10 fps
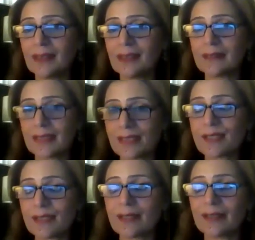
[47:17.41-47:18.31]
That's
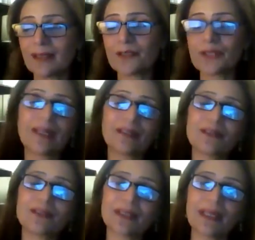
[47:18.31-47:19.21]
still a
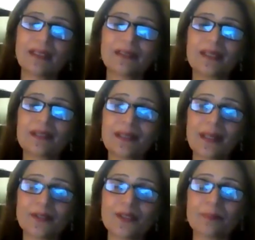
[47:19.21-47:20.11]
challenge, and
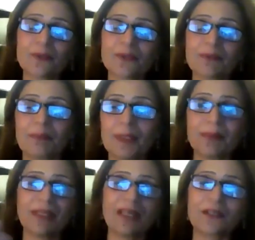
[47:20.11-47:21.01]
I suppose with
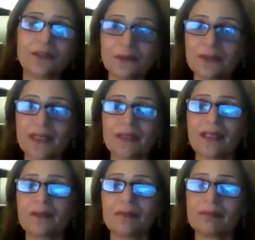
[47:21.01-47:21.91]
people like you and
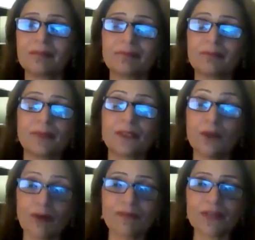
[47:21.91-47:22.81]
then with
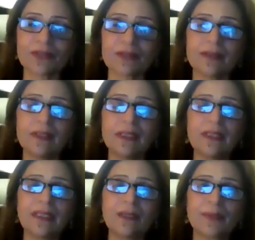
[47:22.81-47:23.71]
your vision,
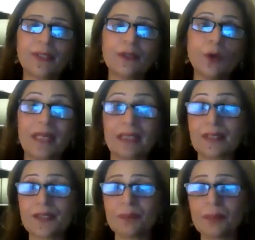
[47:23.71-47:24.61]
we hope at
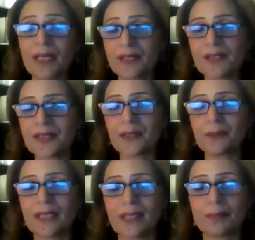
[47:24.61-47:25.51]
least in Pakistan
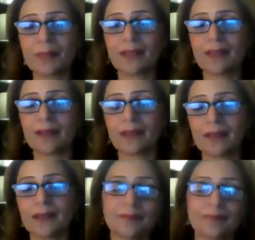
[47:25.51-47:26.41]
we can be,
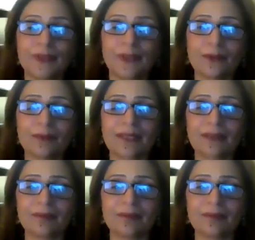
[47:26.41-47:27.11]
with